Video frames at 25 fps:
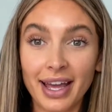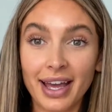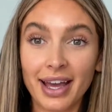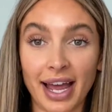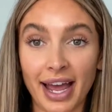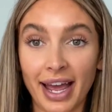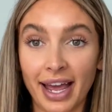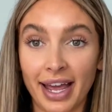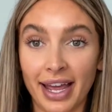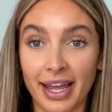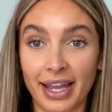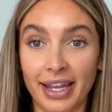
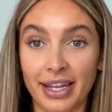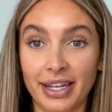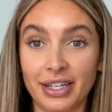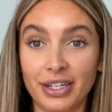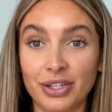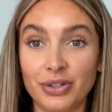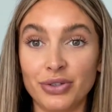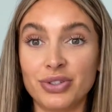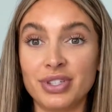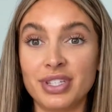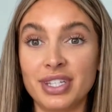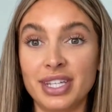I
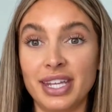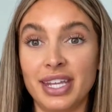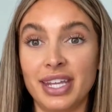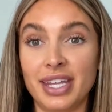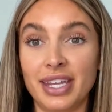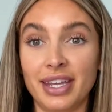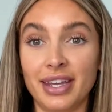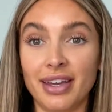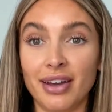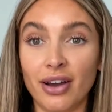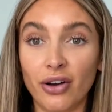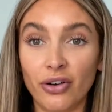used
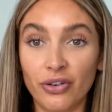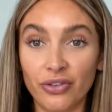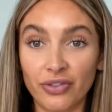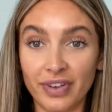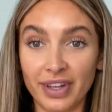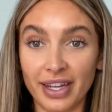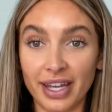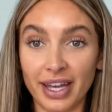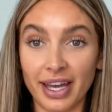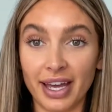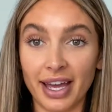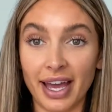the
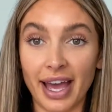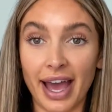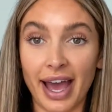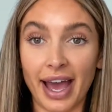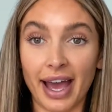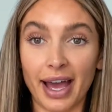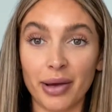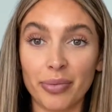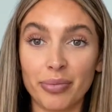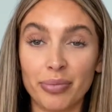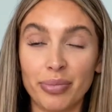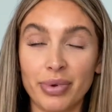Ovia
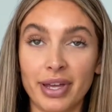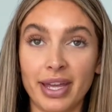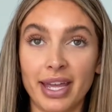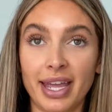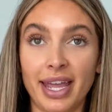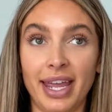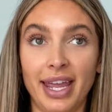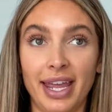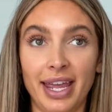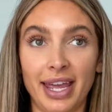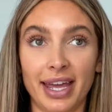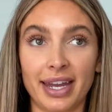app
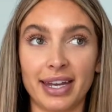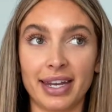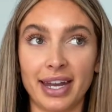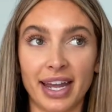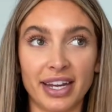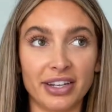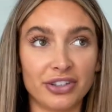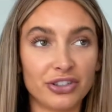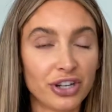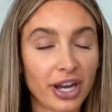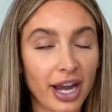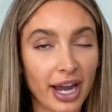and
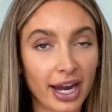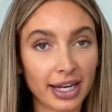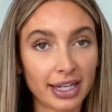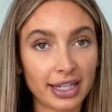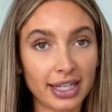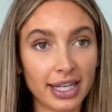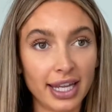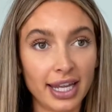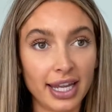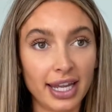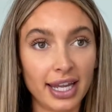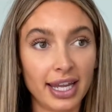I tracked
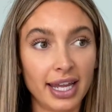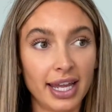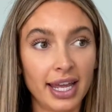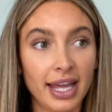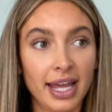it.